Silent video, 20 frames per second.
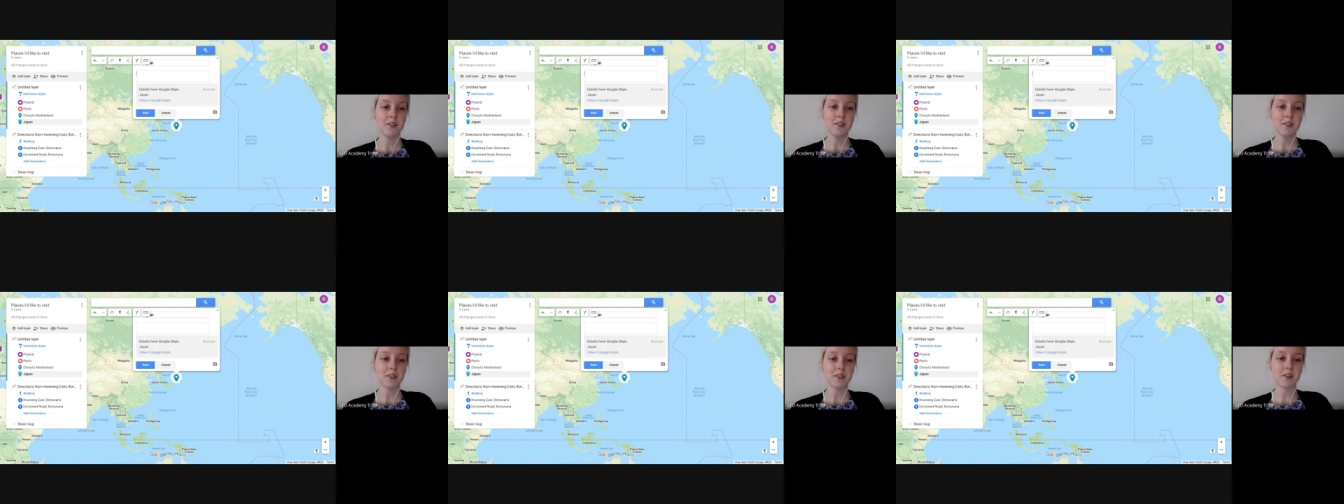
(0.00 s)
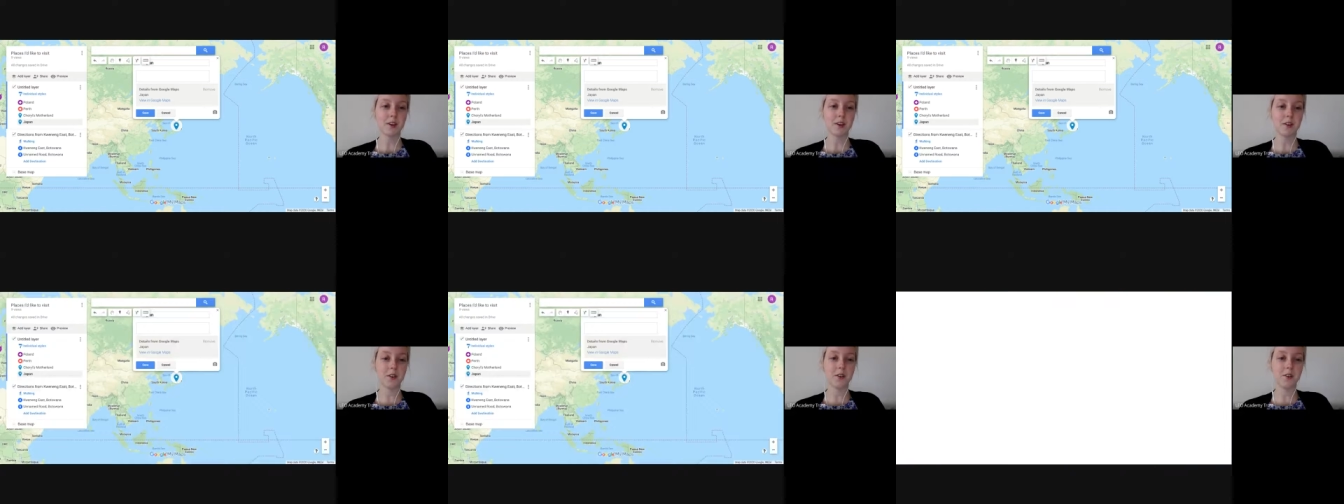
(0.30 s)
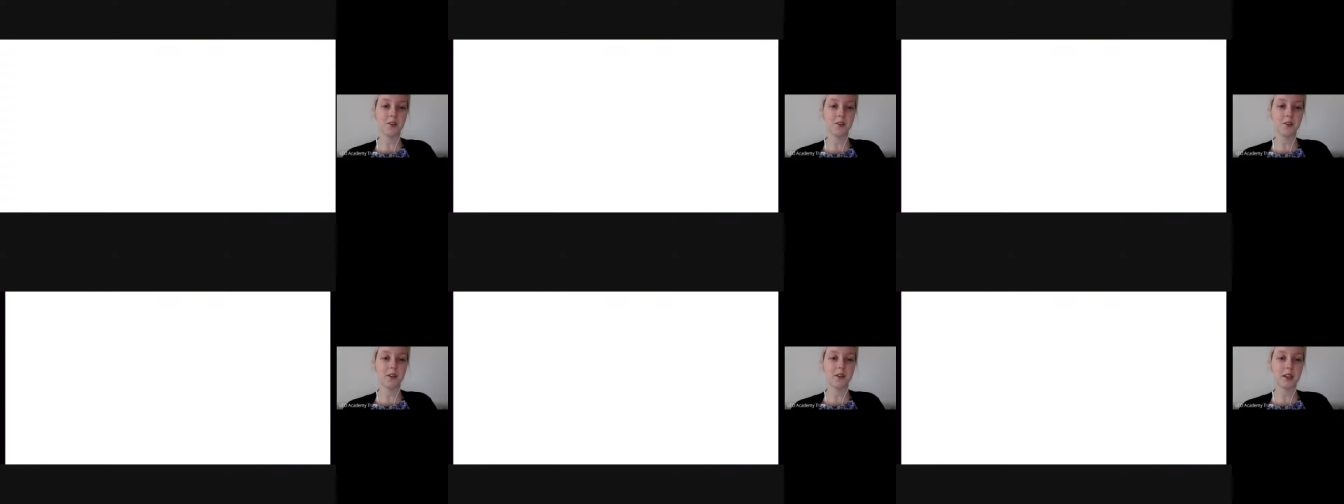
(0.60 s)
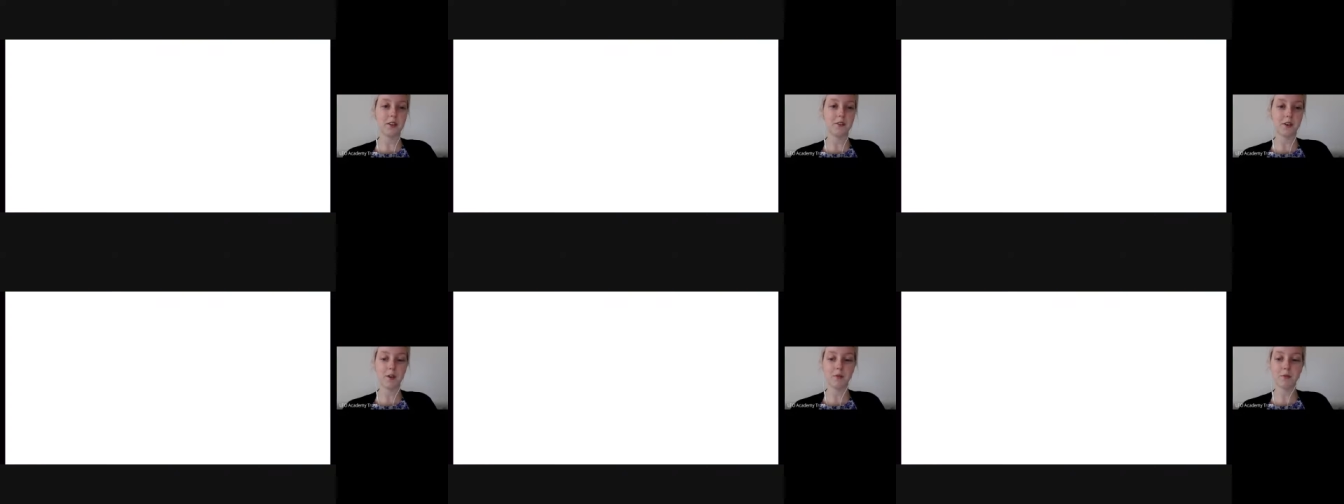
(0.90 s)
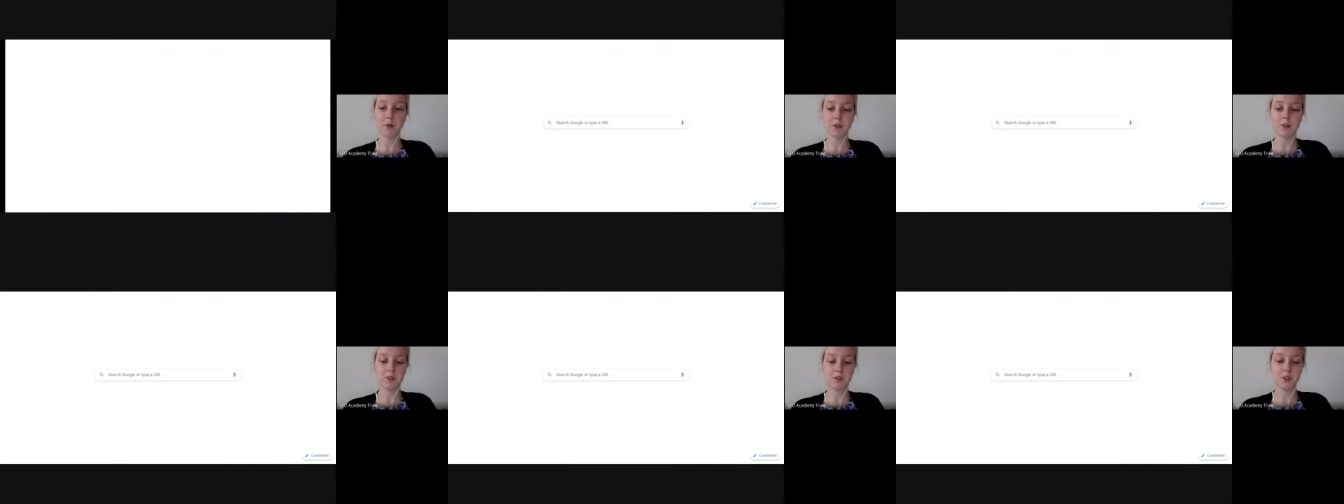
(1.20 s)
So if I
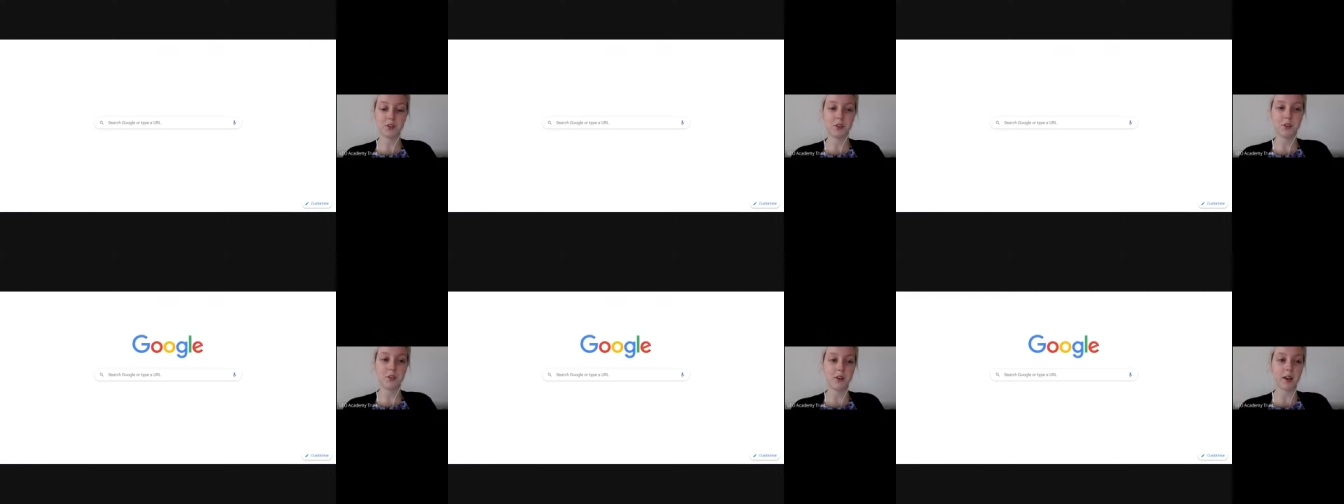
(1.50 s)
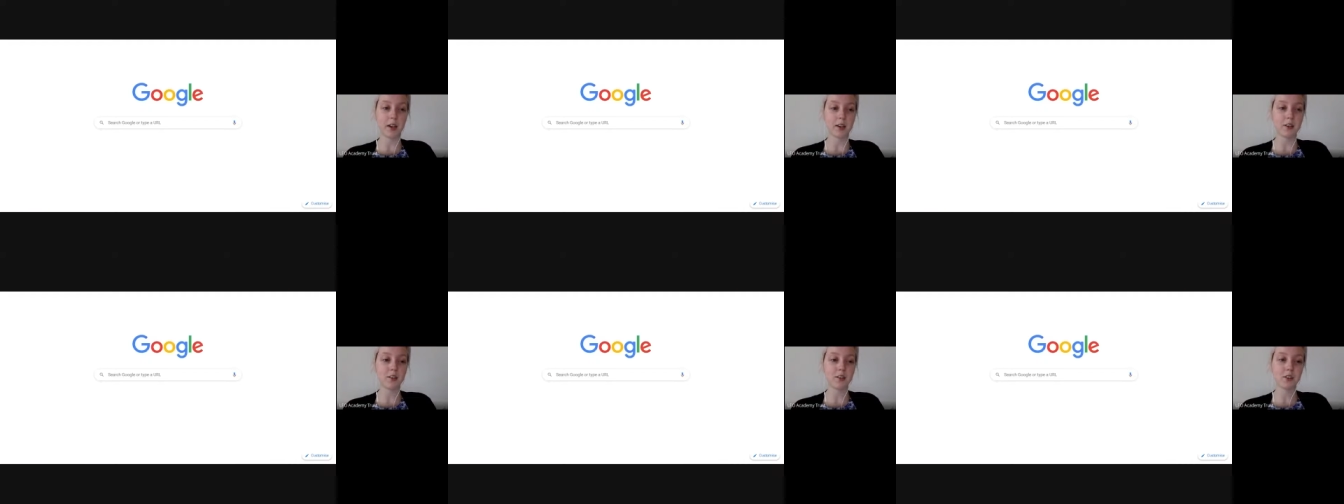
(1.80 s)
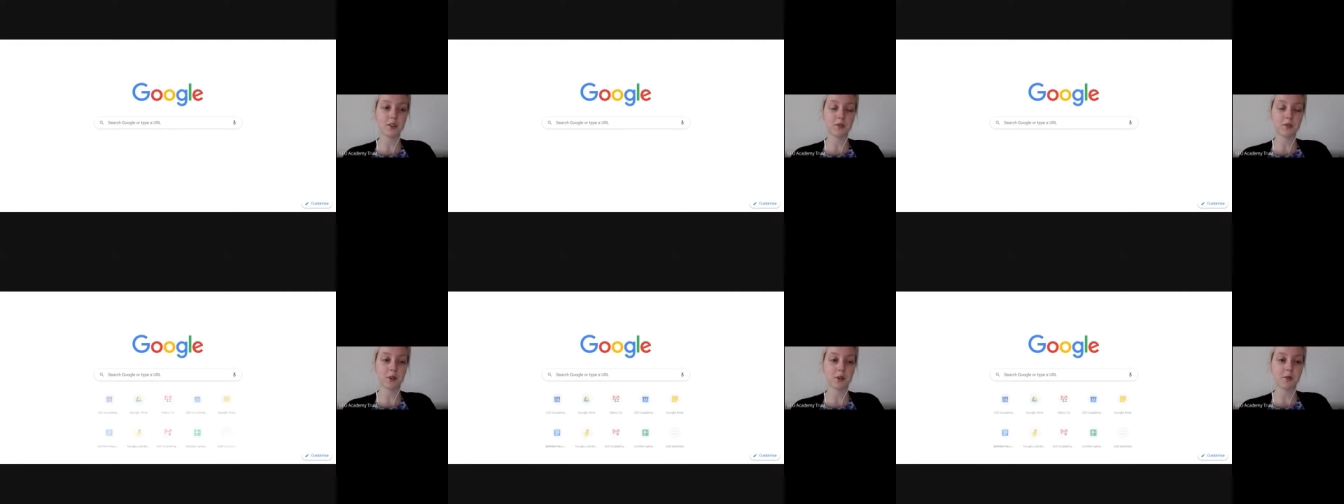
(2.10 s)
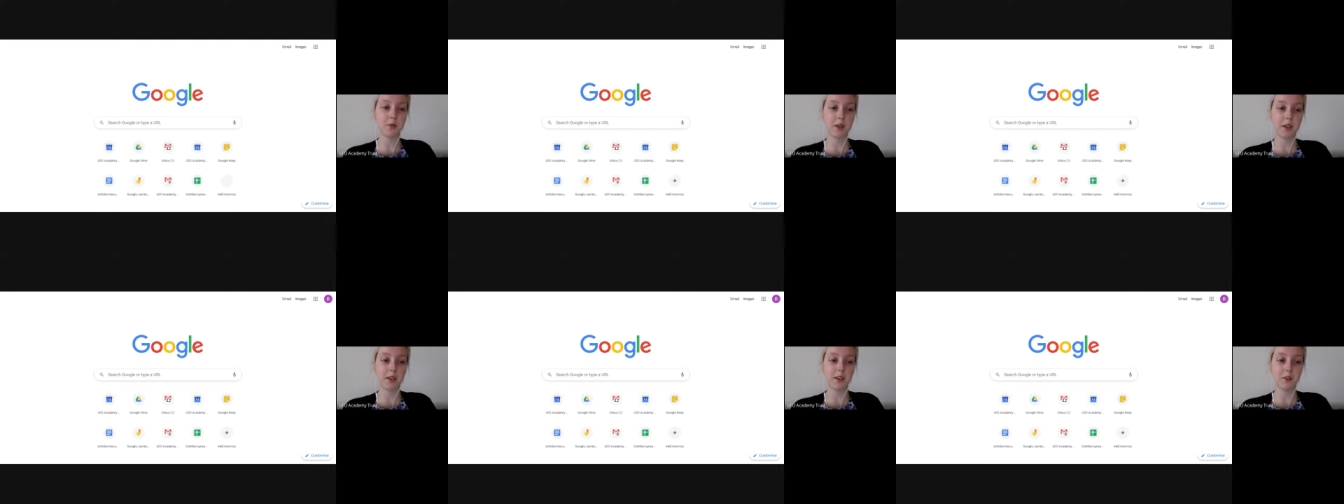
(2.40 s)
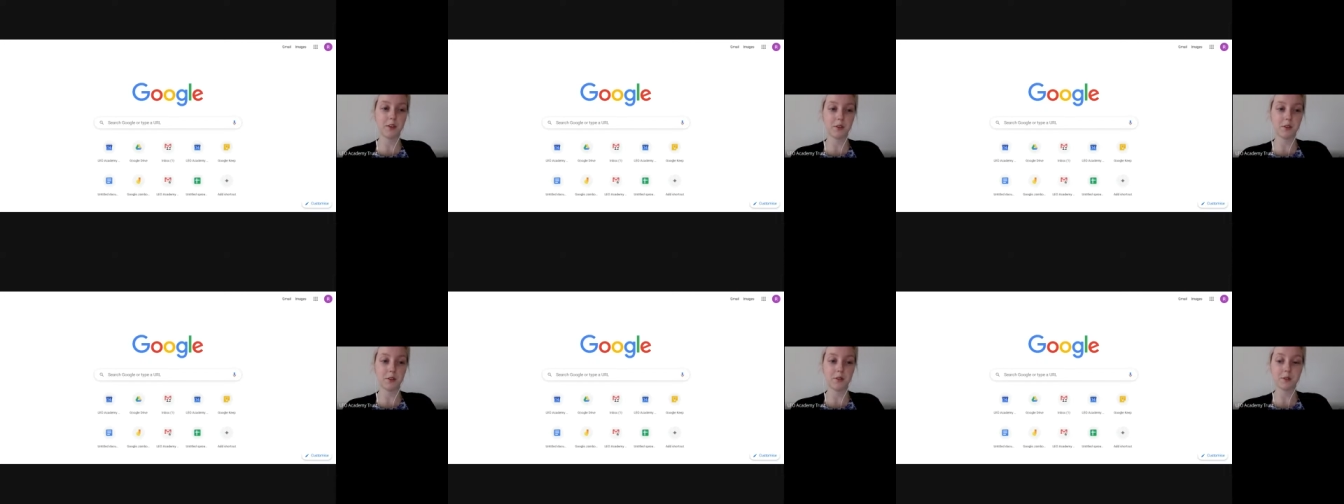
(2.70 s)
want to, I can just do a quick
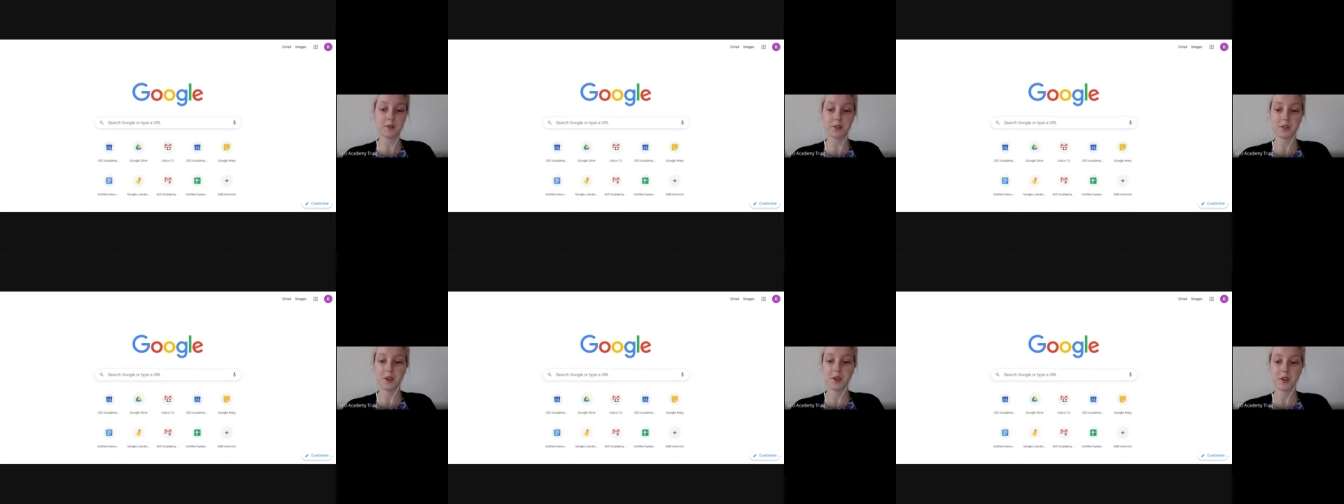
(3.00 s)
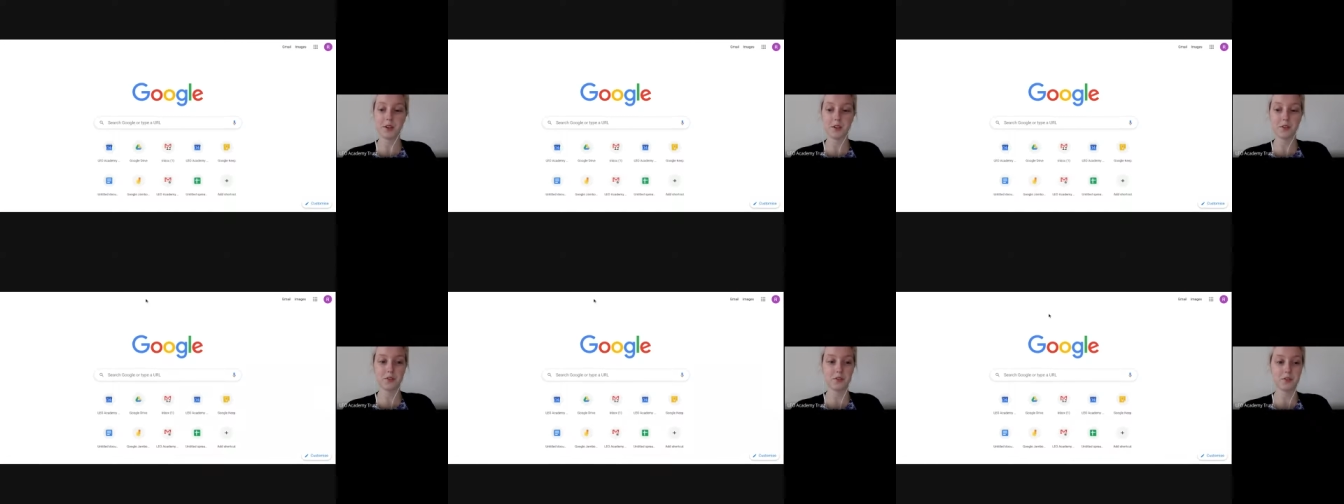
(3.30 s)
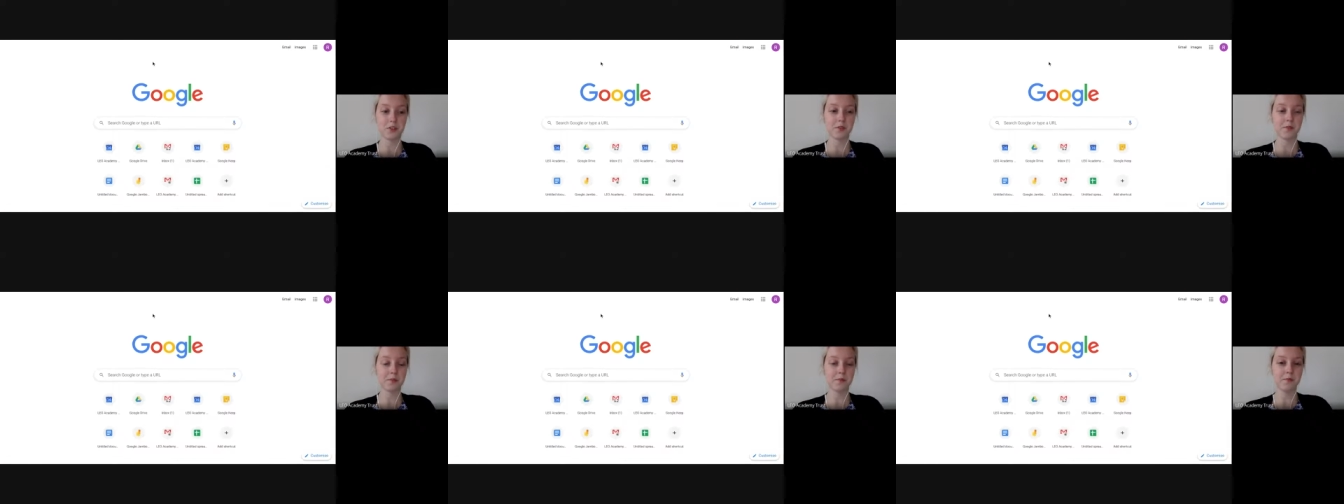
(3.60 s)
Google search.